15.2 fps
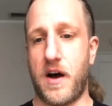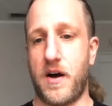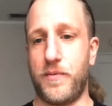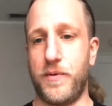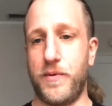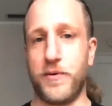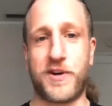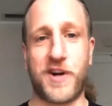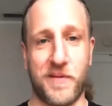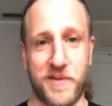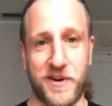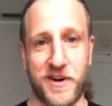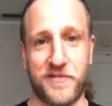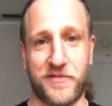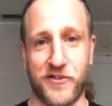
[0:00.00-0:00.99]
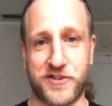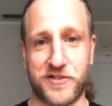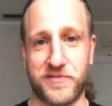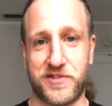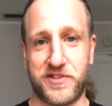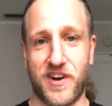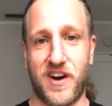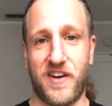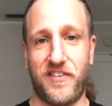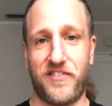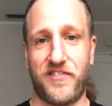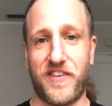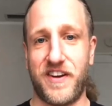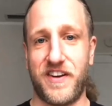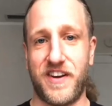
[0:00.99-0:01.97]
we were coming in for some
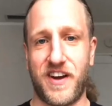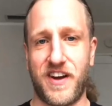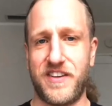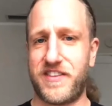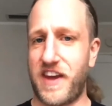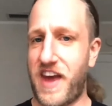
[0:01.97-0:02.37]
stuff. And he's like,